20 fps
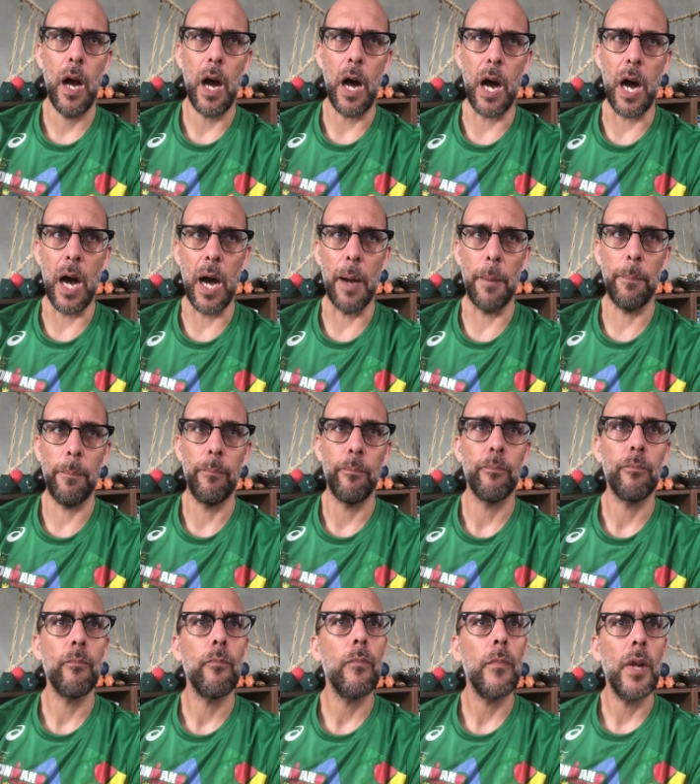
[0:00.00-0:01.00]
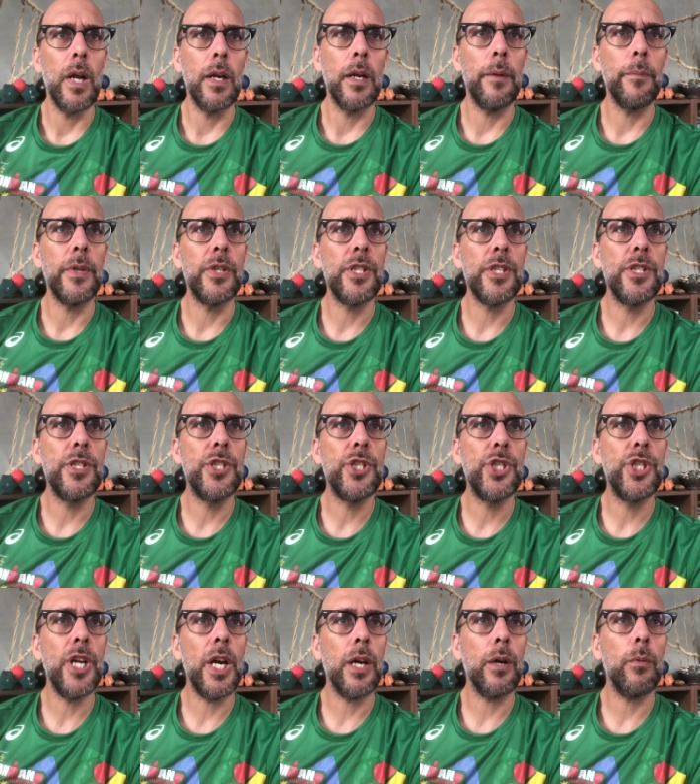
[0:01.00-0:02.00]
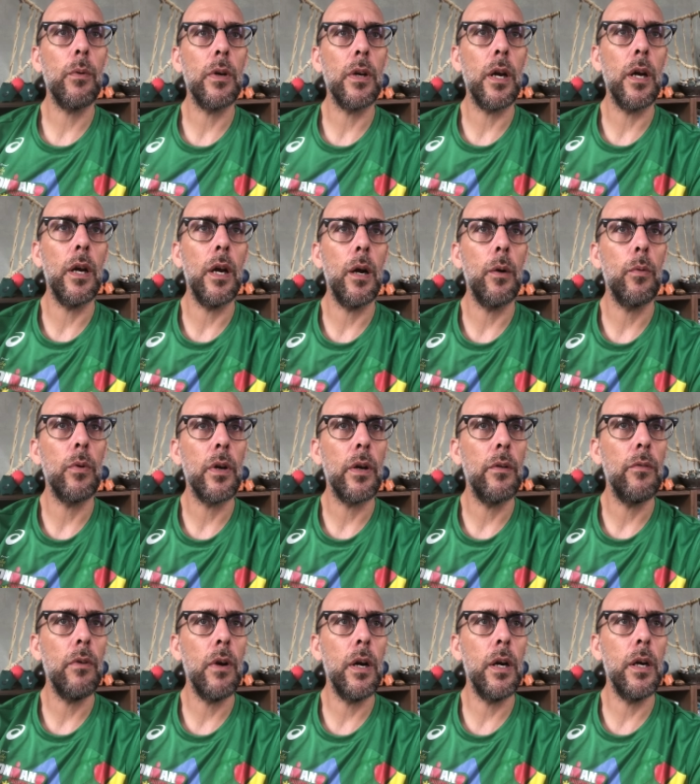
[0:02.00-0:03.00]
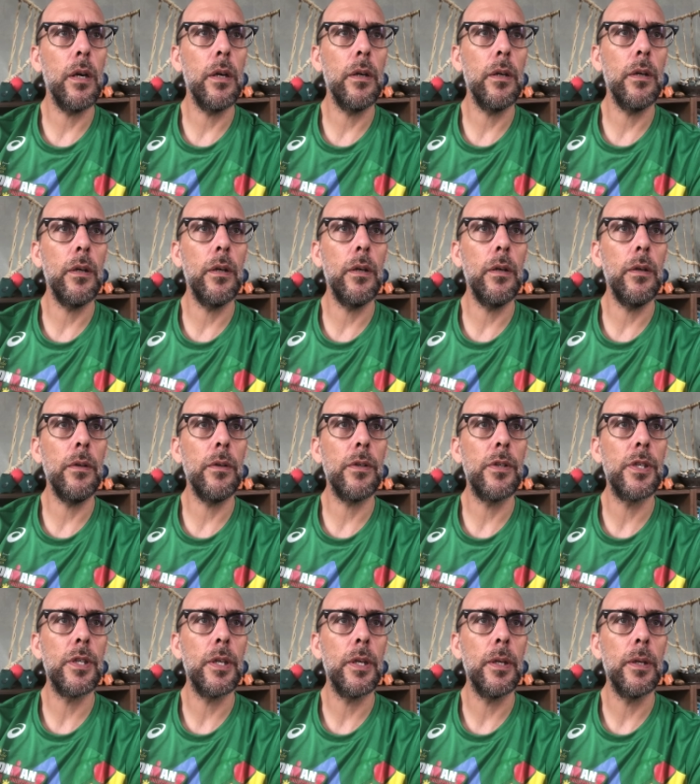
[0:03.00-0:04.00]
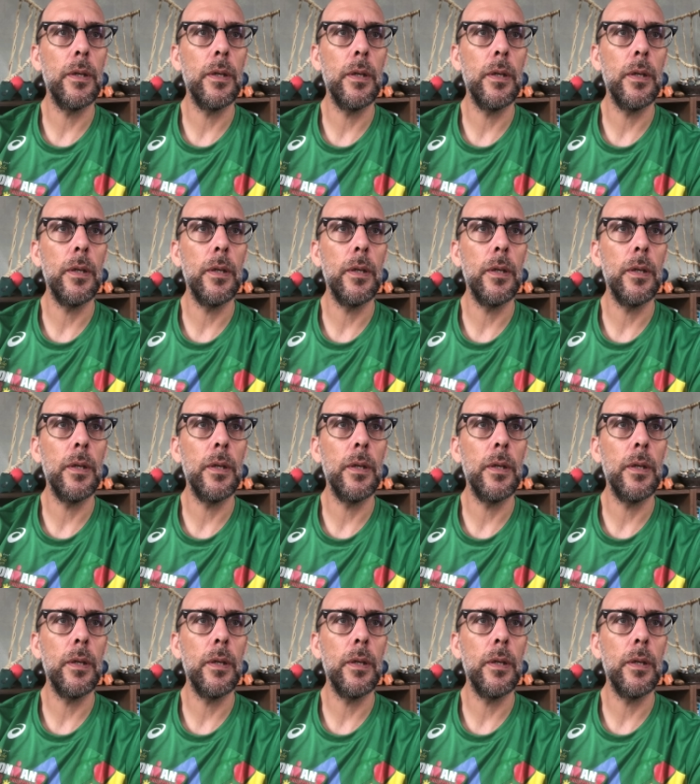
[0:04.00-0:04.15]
Um, let me just check what I what I wrote.